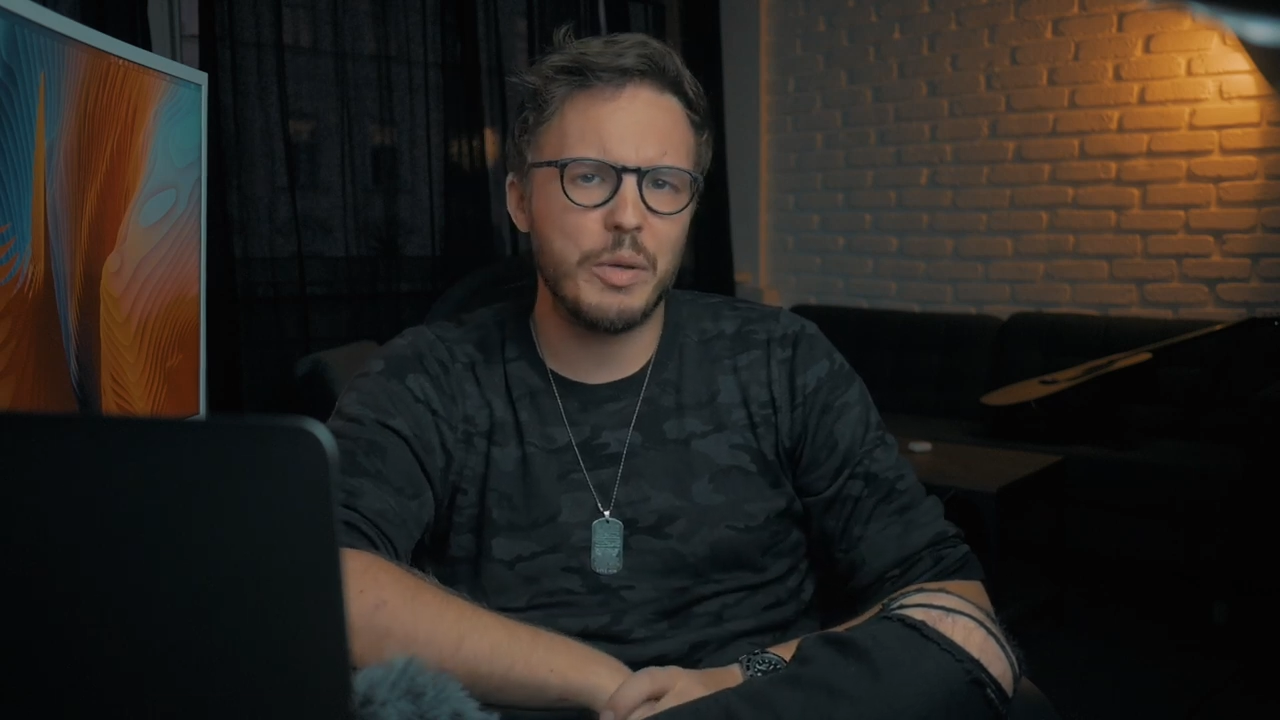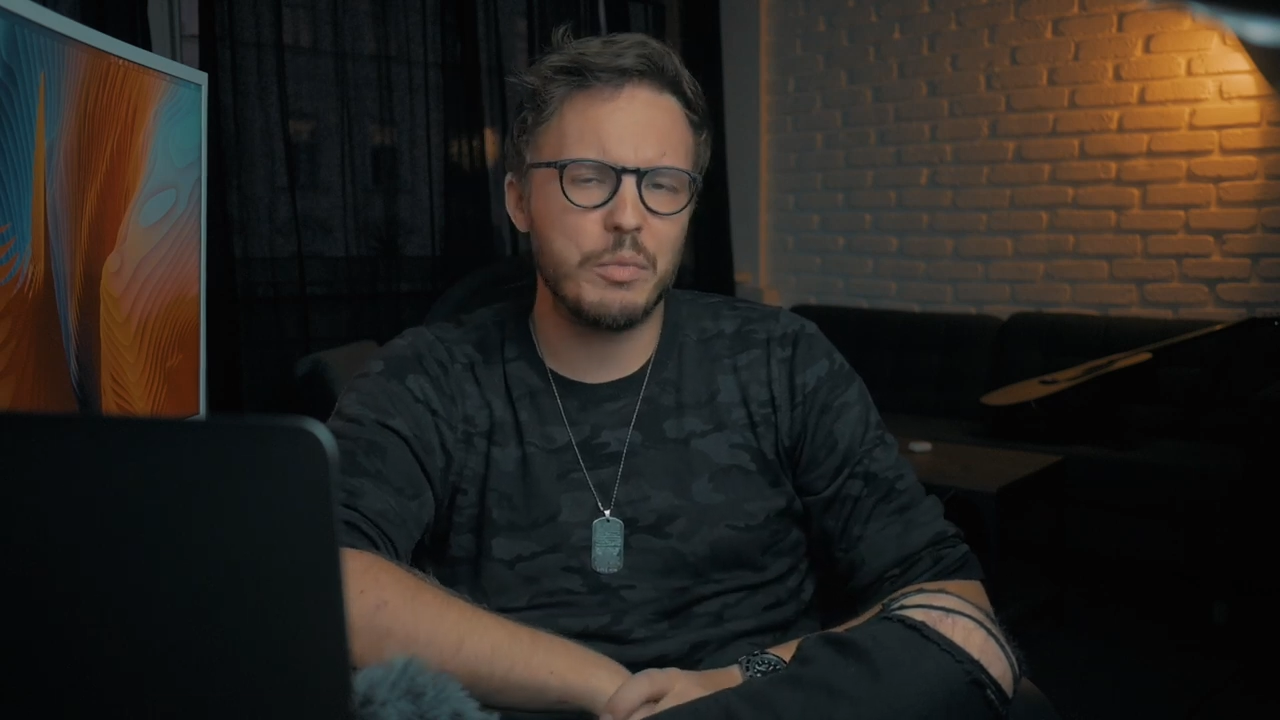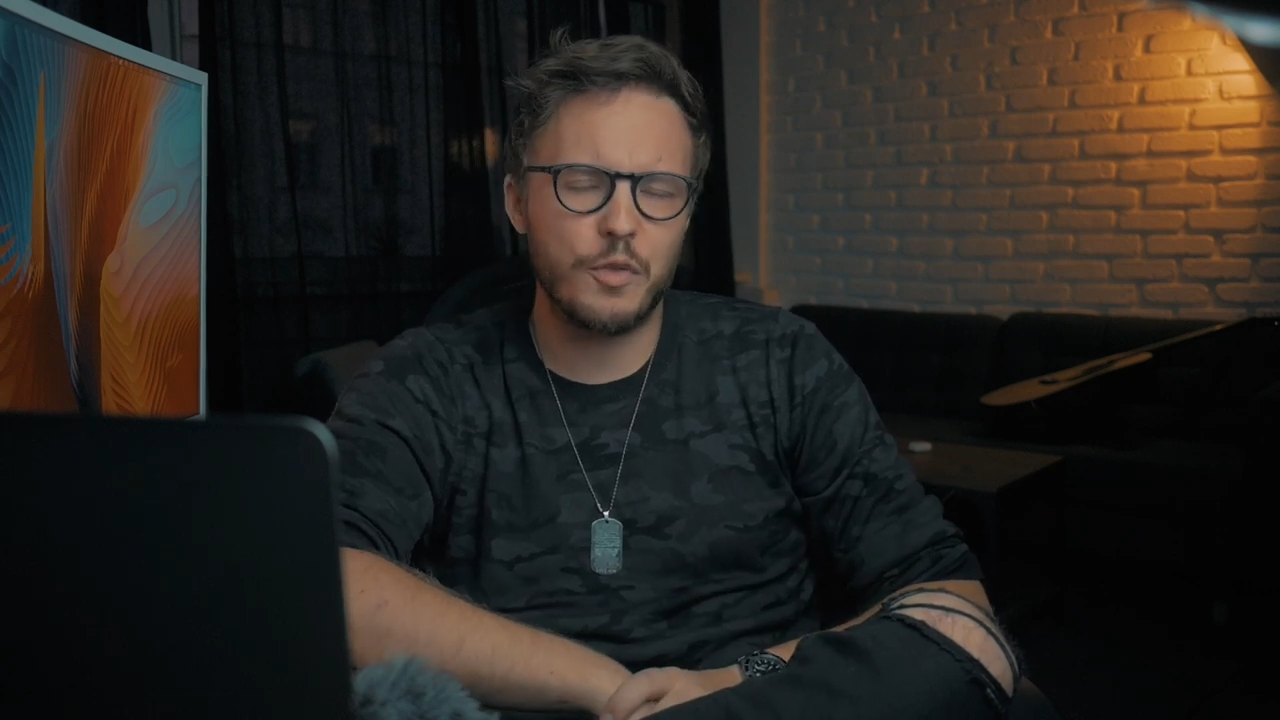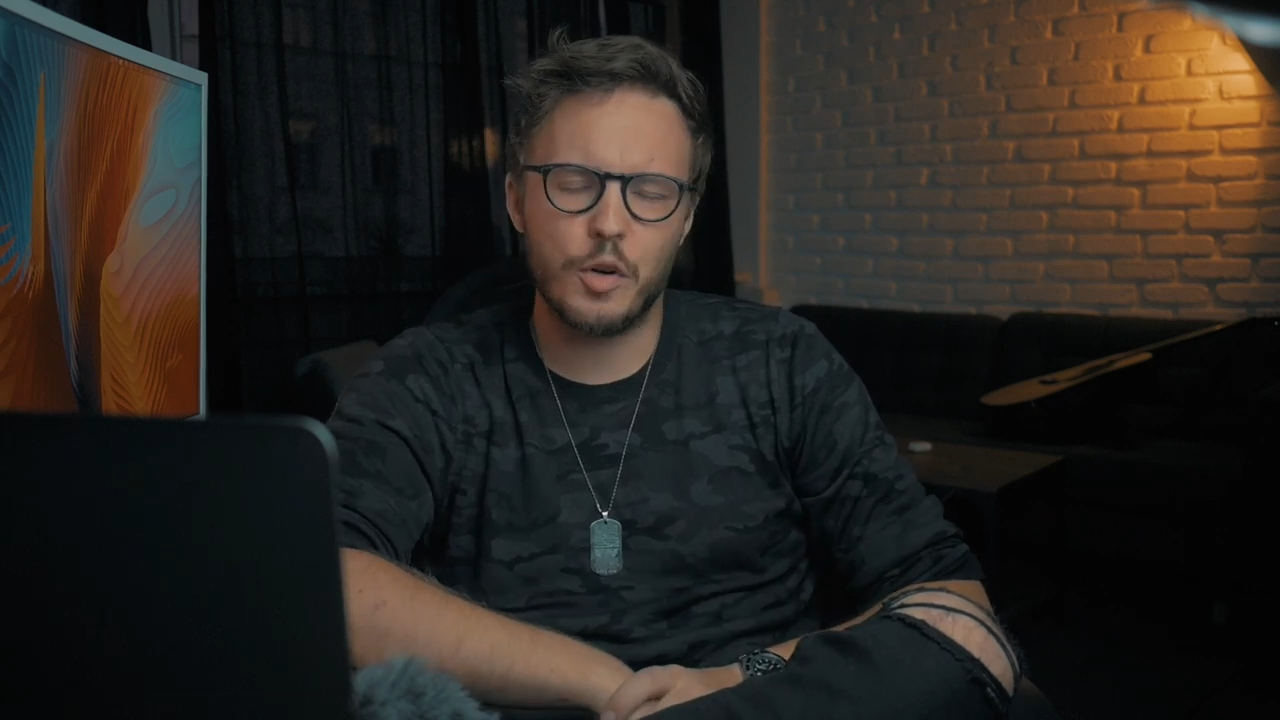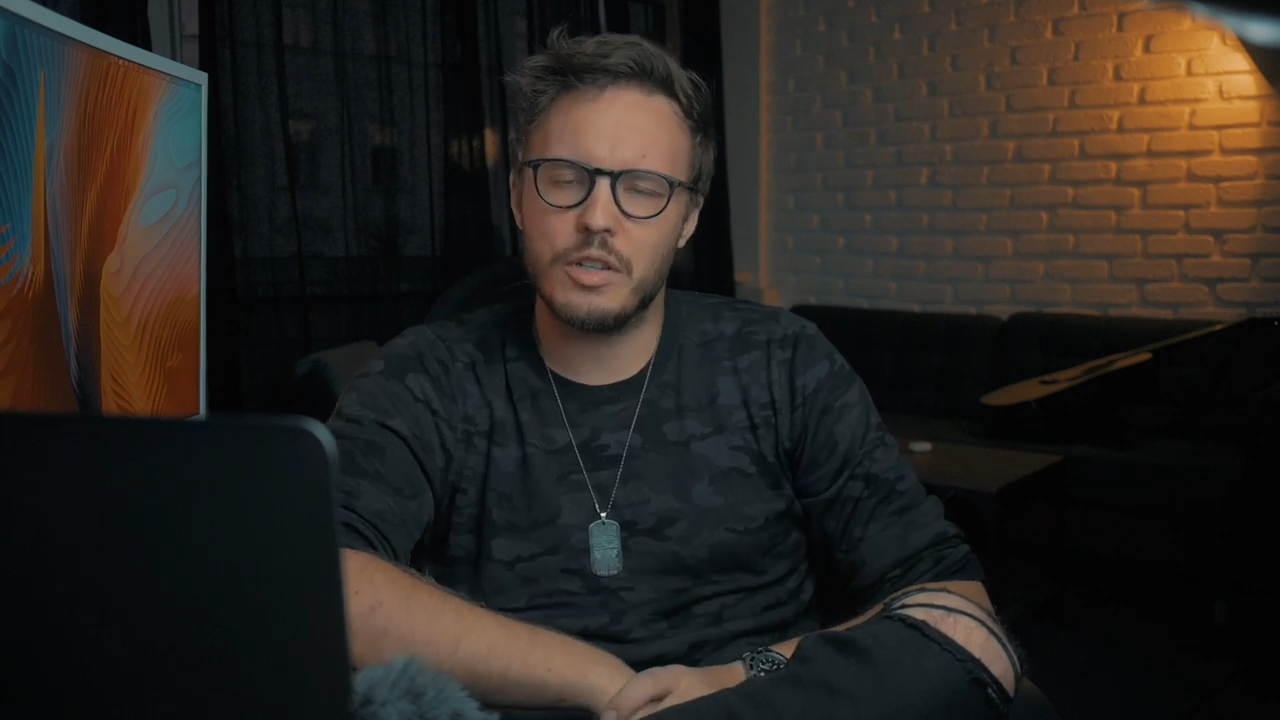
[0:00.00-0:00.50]

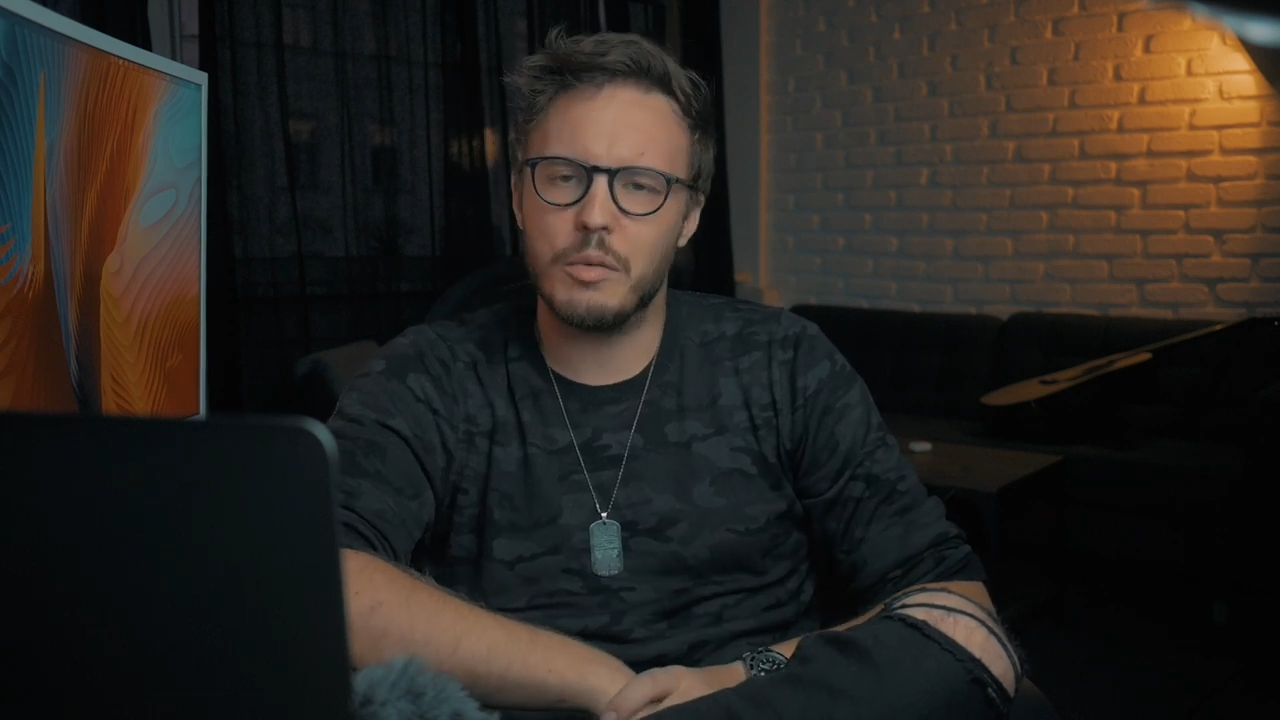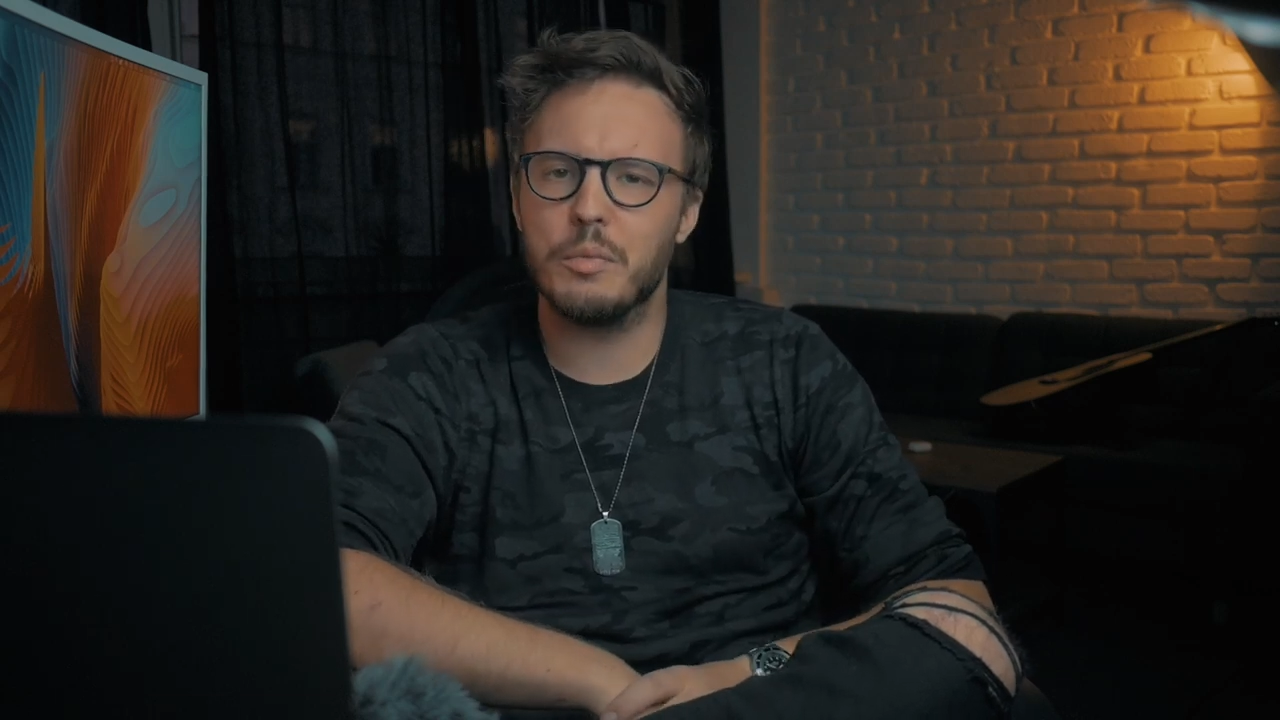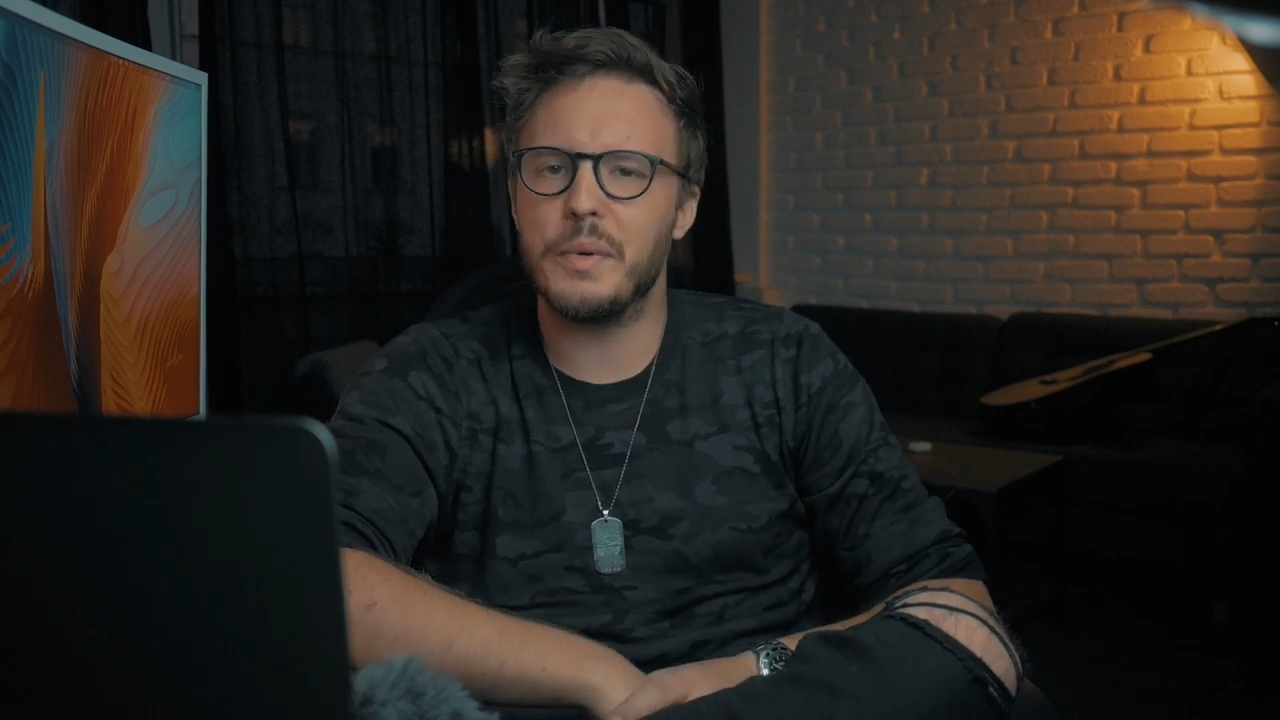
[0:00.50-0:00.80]
people, for example,